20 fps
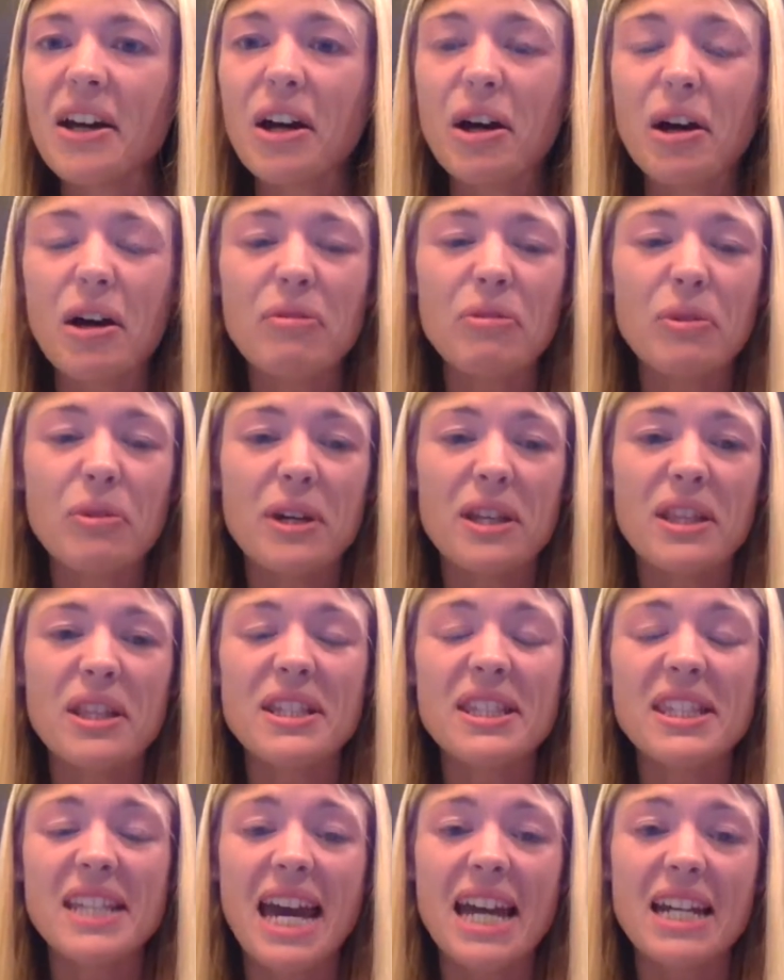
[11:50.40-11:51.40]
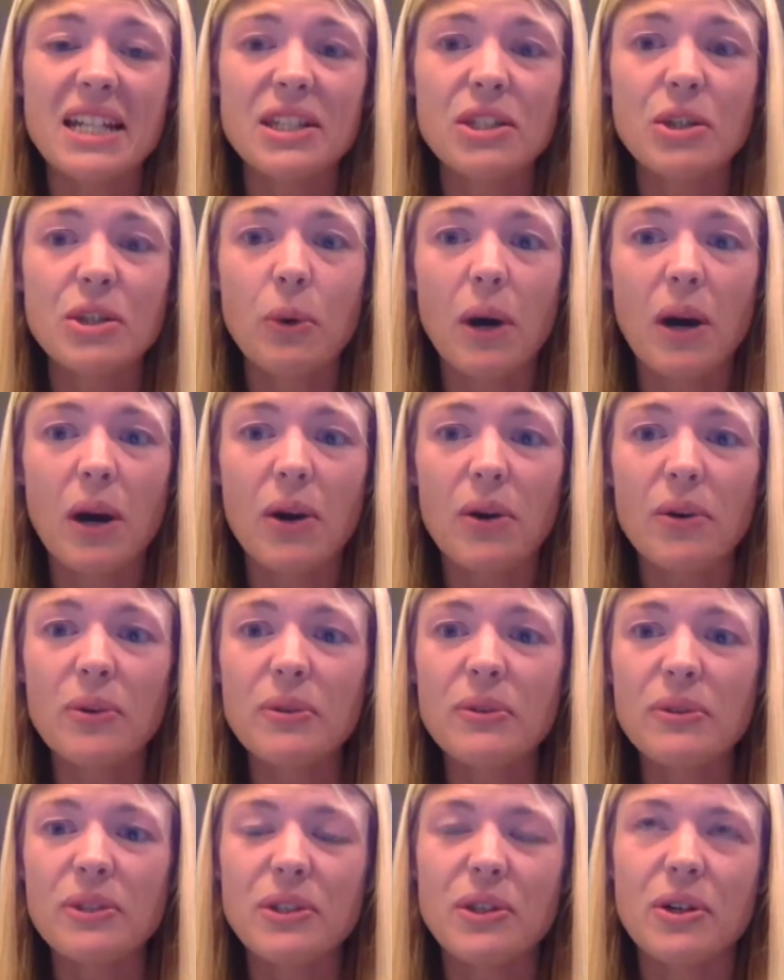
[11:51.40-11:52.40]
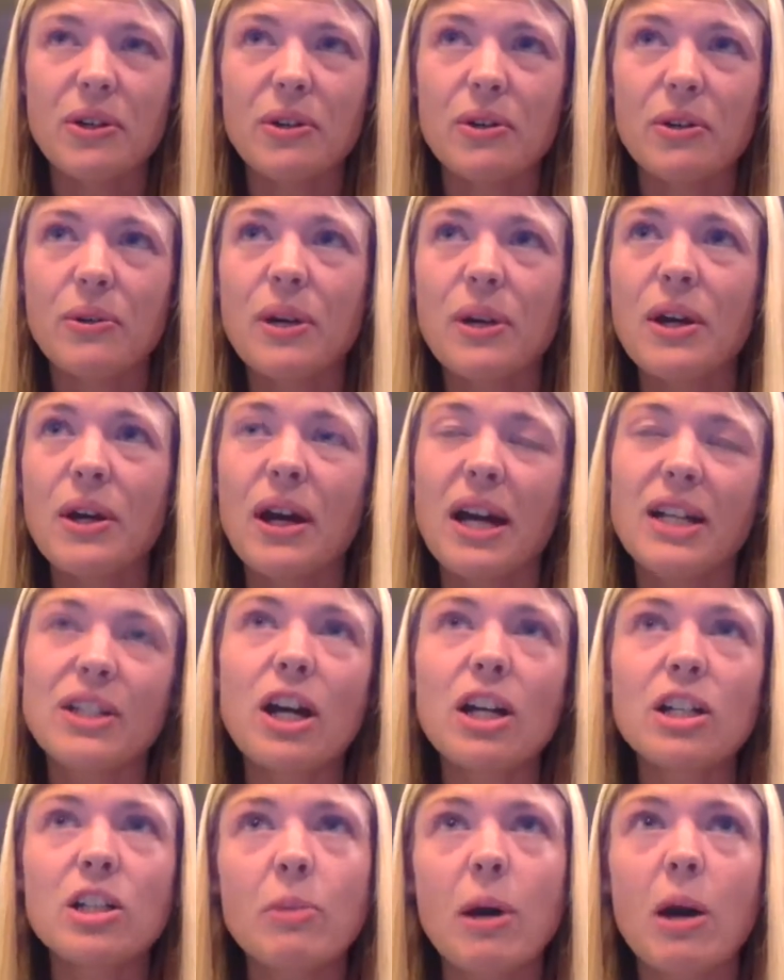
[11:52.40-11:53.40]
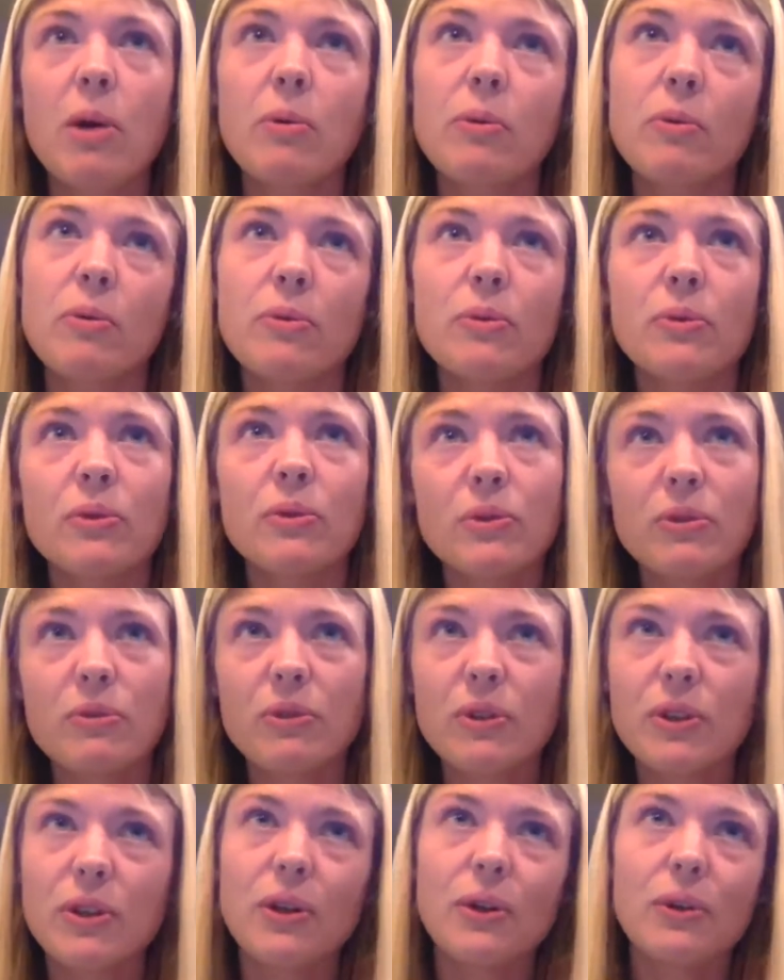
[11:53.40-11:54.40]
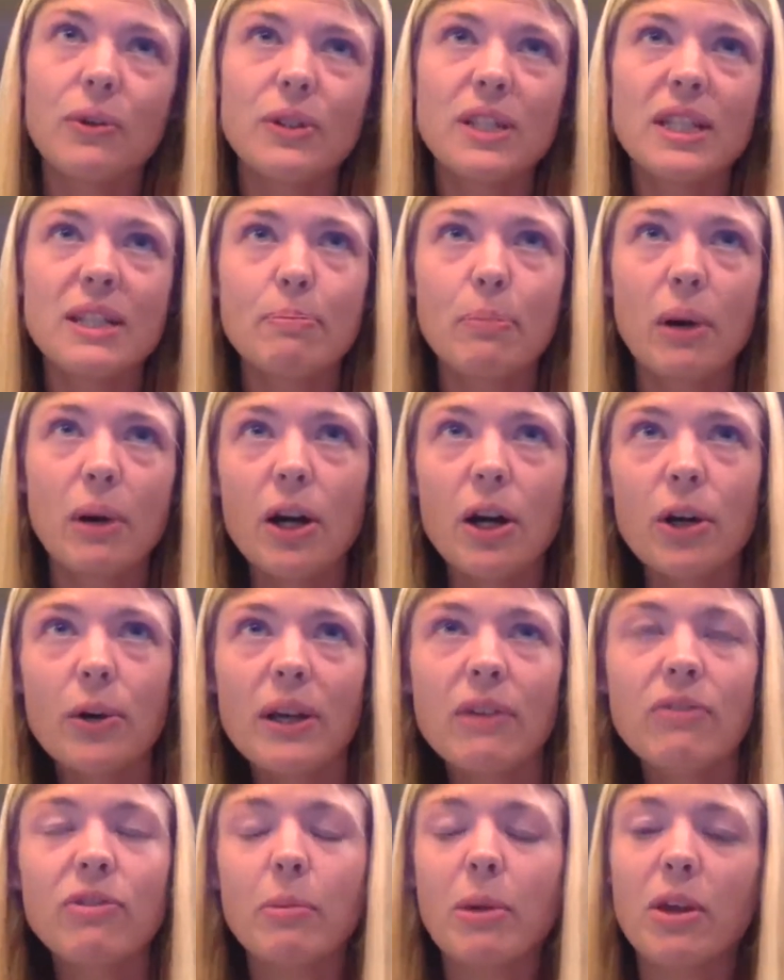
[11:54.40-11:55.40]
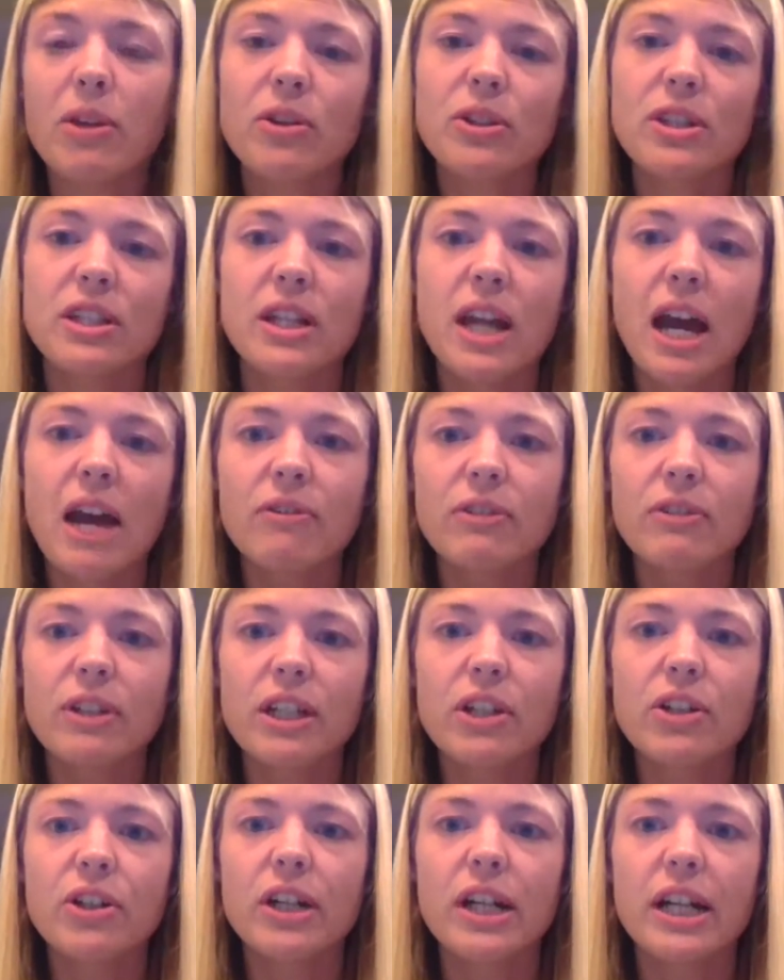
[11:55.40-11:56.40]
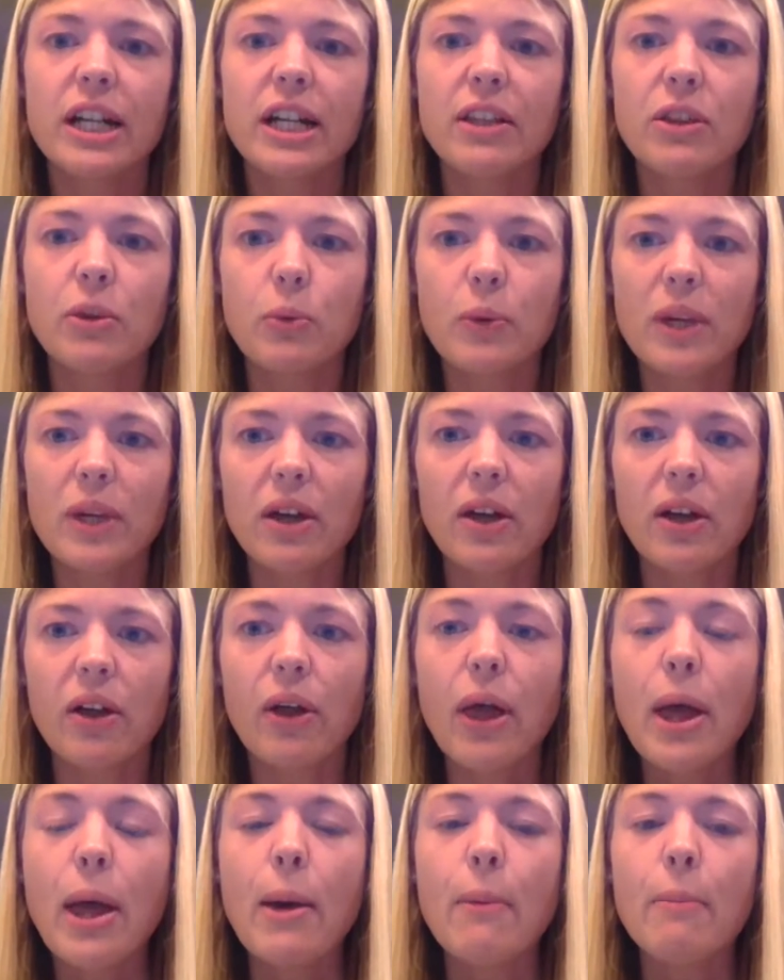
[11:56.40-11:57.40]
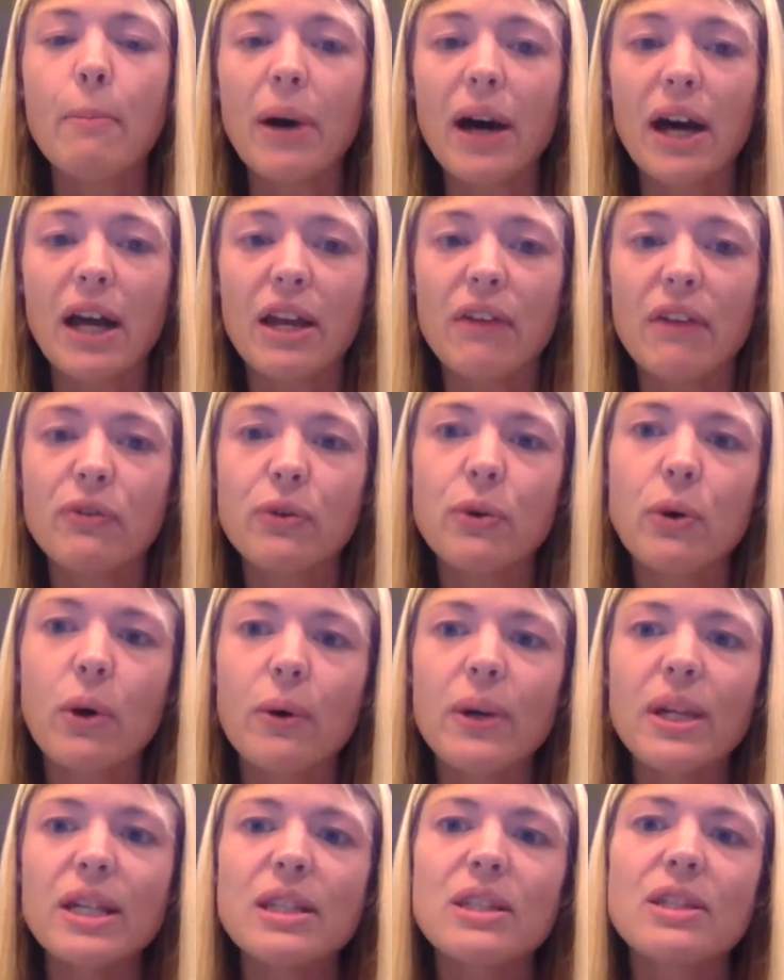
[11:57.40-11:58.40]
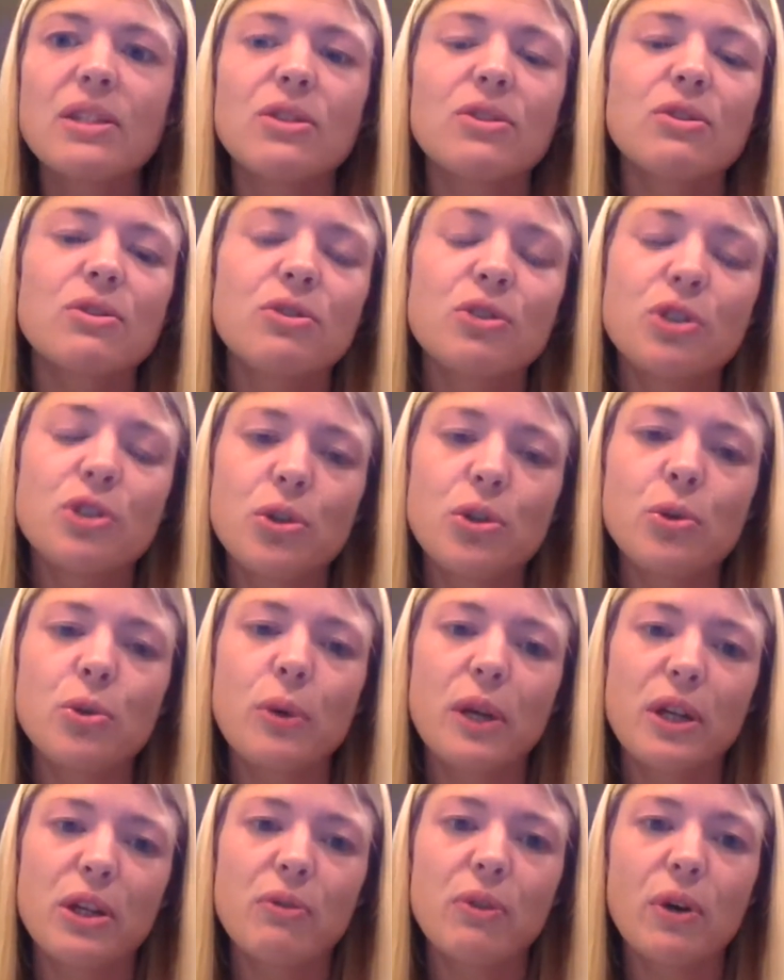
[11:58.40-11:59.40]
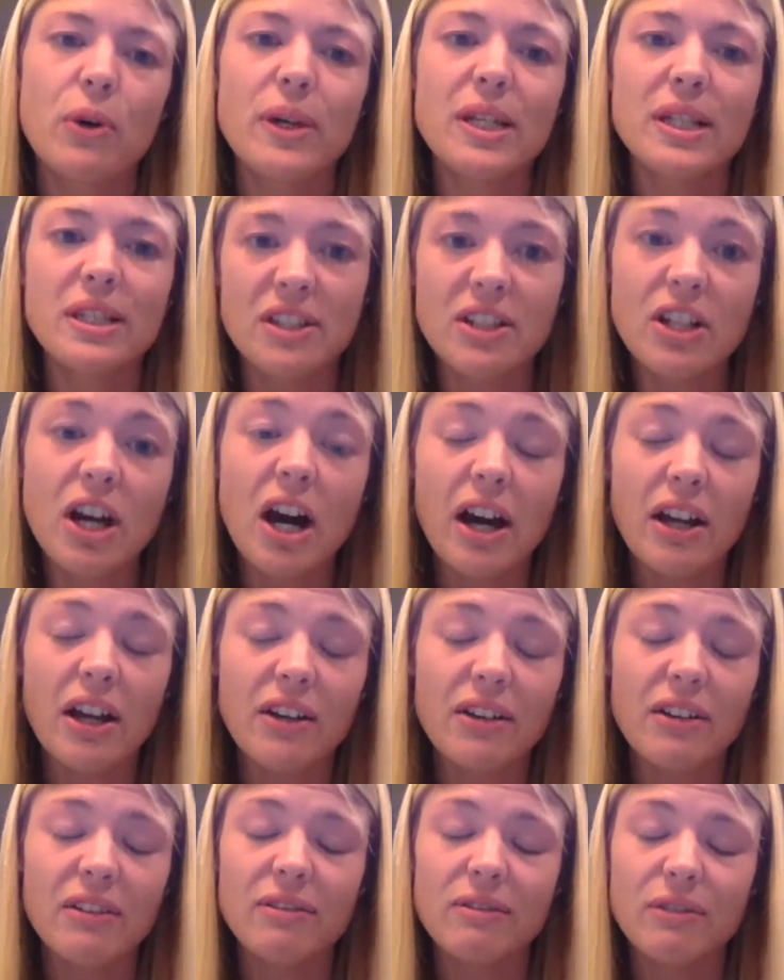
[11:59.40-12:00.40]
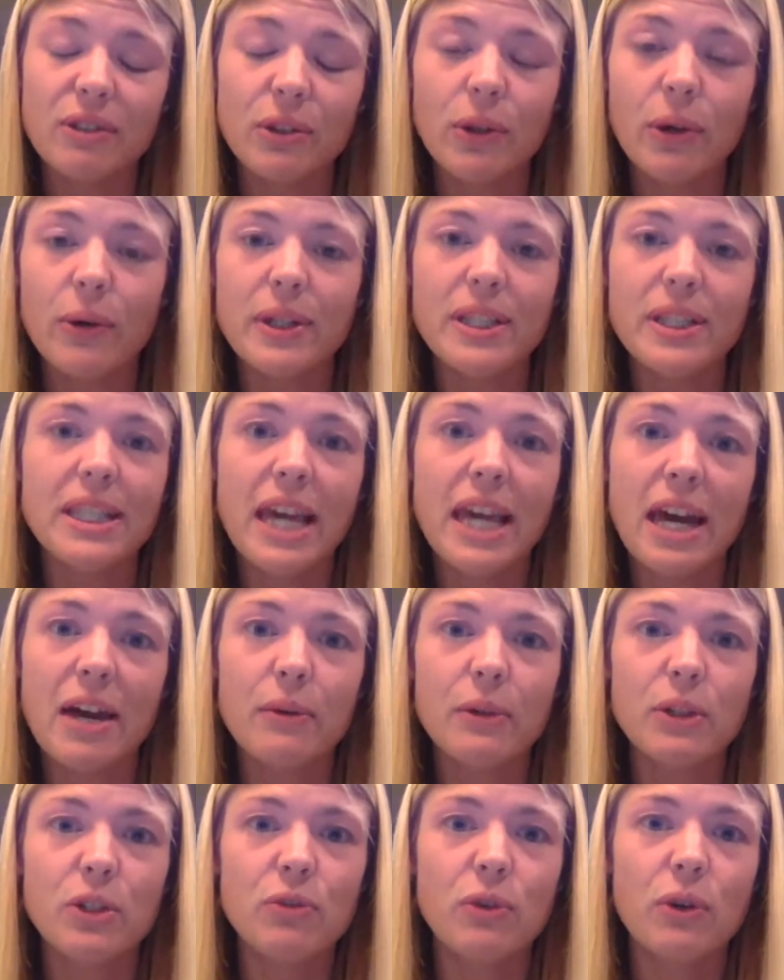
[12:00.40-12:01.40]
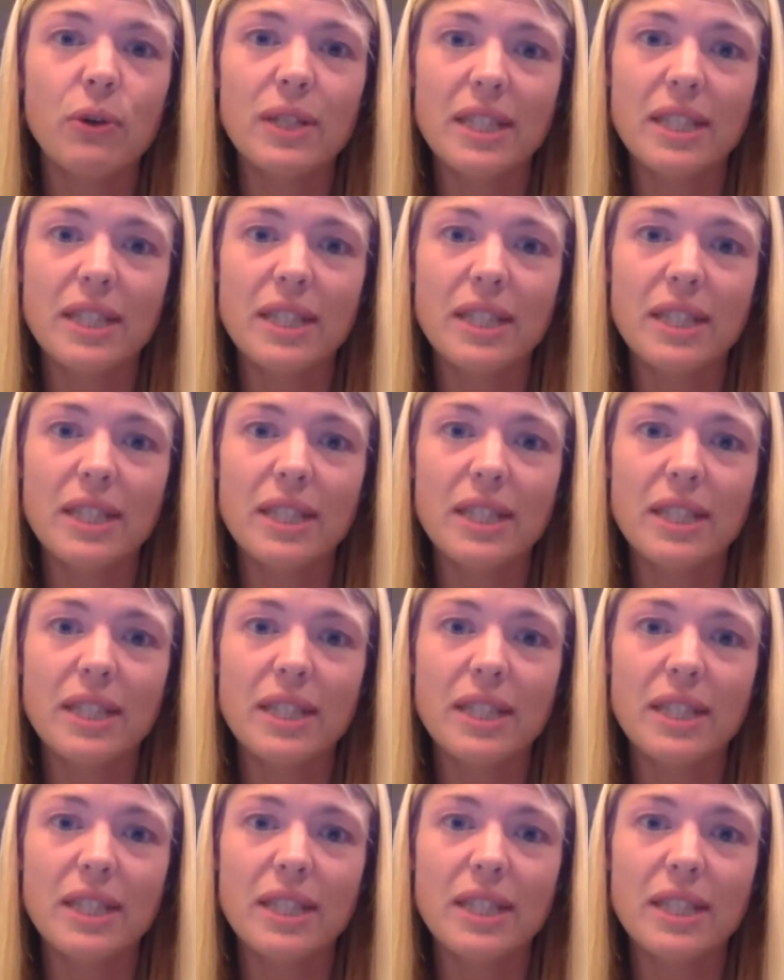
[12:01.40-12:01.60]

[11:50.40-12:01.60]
Avoid the status quo. So I talked about, borrowing from others and not recreating the wheel. But if you always do what you've always done, you'll always get what you've always